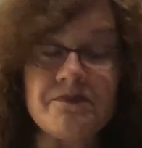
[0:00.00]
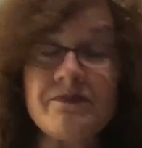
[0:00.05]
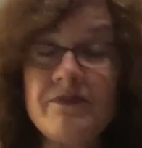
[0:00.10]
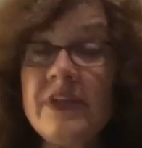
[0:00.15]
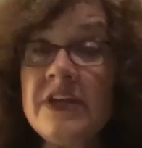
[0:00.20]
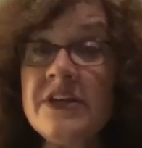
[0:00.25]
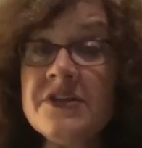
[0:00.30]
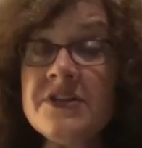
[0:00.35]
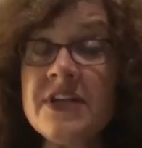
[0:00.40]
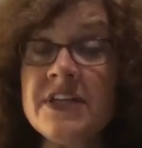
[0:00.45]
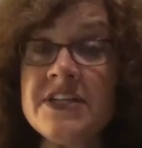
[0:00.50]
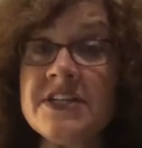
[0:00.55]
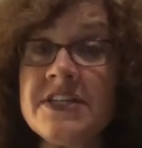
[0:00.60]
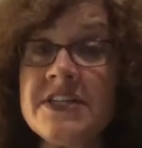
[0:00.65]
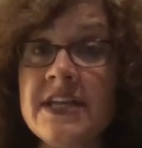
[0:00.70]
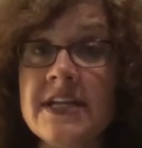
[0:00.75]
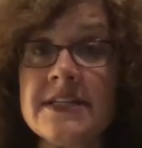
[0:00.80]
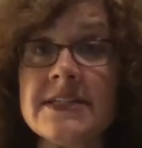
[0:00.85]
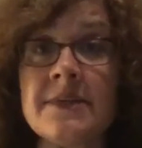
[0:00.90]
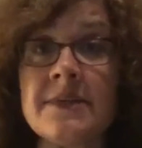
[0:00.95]
so I just
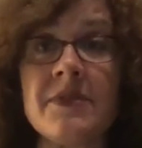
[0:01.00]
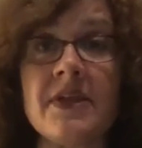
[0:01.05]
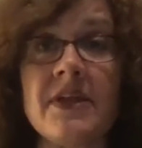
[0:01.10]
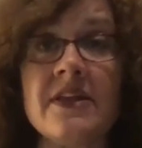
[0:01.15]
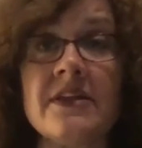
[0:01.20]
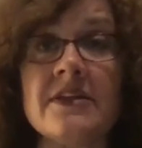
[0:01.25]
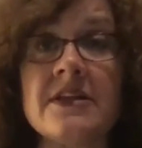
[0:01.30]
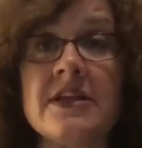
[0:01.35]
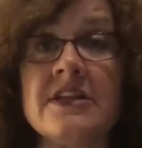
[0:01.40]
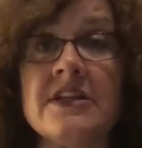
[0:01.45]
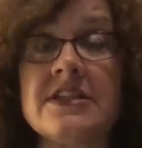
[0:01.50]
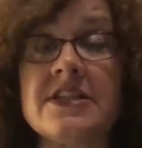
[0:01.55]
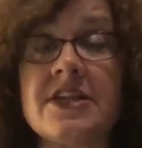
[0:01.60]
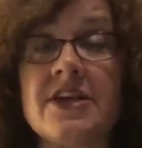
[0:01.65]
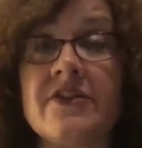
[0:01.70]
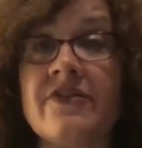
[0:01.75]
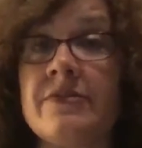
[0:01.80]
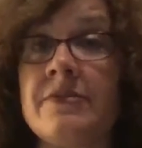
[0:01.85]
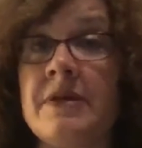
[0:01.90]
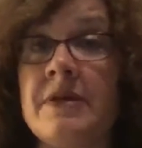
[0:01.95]
think it's something that it's good
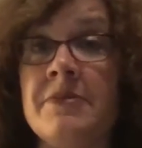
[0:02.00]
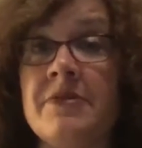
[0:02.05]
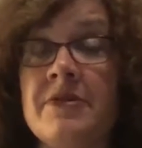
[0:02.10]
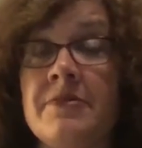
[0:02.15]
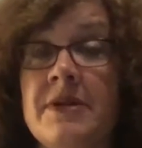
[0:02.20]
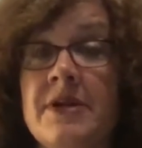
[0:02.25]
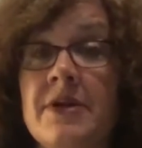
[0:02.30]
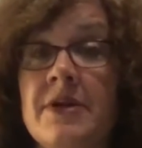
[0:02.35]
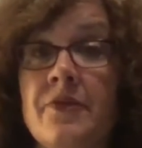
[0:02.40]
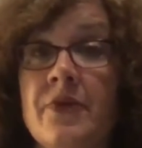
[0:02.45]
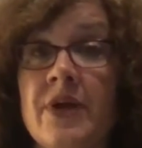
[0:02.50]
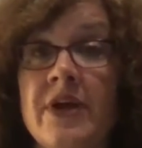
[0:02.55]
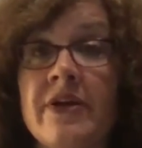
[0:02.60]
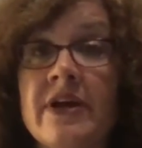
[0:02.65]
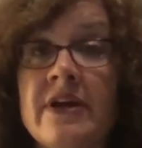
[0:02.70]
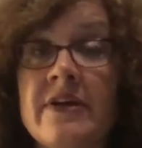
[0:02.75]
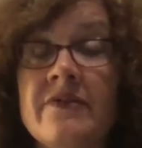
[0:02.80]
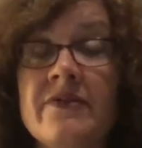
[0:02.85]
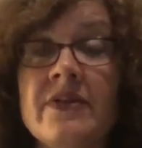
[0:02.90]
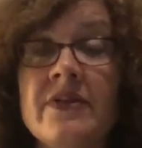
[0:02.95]
for people to be
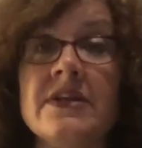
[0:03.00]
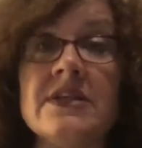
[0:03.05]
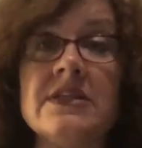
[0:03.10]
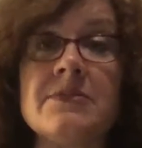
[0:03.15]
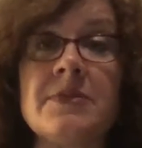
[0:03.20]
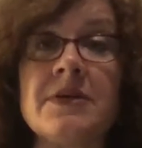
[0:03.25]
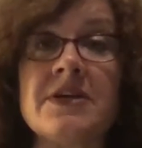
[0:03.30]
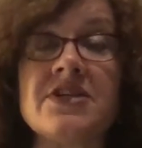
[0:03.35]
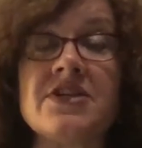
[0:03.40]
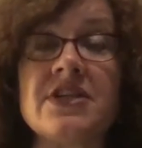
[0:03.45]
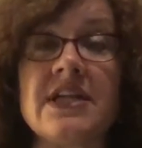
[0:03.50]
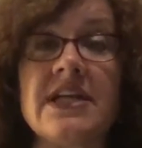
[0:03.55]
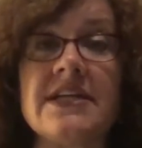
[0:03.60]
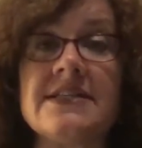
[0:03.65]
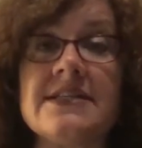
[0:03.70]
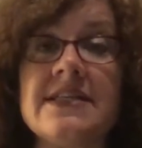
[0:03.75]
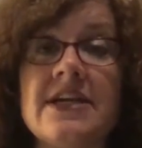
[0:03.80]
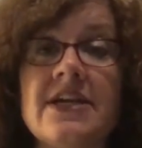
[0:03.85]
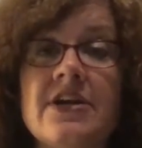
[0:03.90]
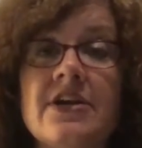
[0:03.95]
aware of, and especially as
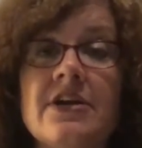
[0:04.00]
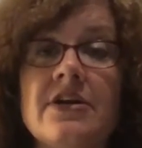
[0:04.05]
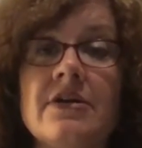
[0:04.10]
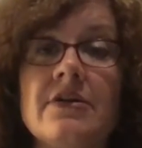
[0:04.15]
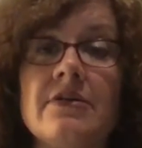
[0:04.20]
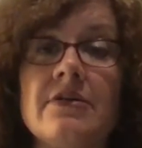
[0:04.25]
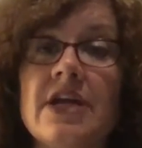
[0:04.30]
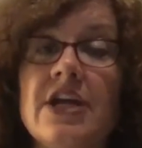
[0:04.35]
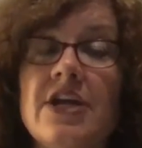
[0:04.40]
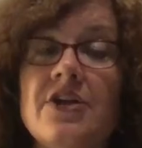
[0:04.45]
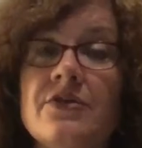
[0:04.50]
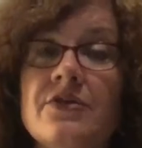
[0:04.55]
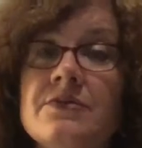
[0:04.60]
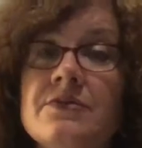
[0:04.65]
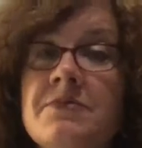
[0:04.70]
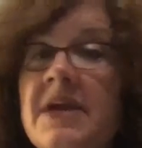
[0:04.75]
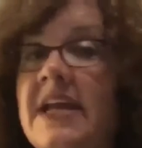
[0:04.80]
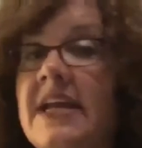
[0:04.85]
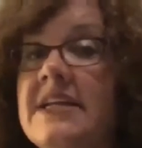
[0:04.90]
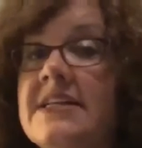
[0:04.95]
they're,
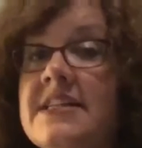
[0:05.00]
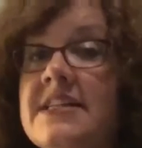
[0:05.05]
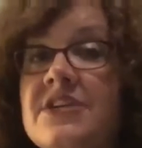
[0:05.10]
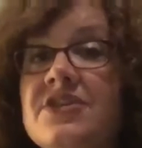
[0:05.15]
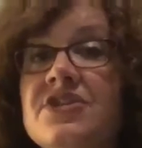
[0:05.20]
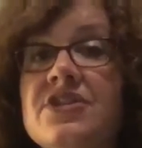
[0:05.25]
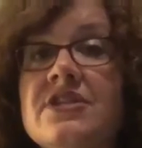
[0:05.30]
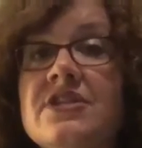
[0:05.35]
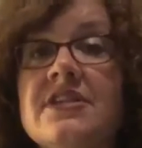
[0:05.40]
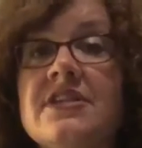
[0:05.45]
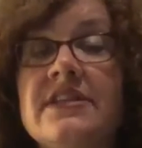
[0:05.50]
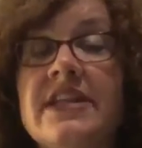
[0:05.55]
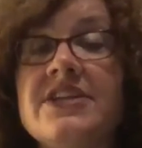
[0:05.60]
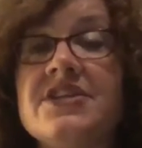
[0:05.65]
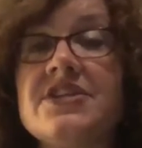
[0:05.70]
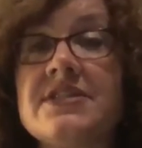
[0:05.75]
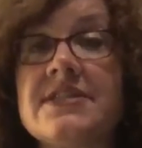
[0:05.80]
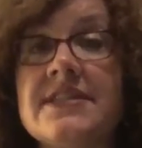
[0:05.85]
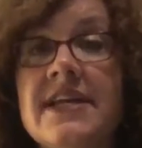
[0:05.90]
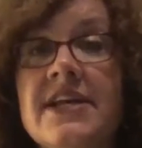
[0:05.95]
paying attention to
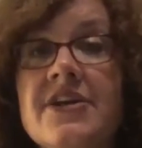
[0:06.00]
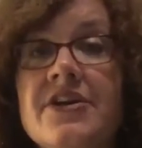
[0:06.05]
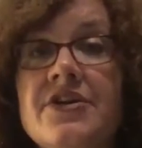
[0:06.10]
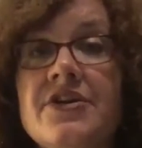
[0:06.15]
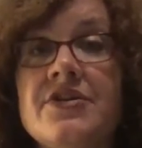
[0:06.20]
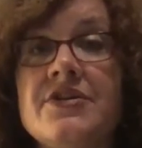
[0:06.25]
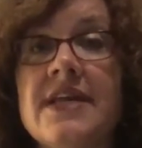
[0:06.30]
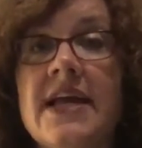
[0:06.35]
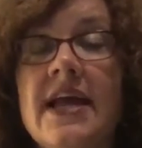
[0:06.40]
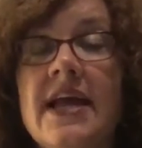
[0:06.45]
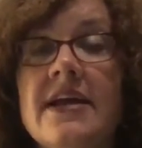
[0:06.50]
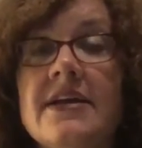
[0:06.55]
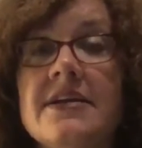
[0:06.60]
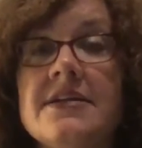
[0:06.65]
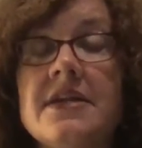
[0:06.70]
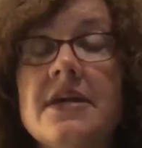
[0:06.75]
legislators and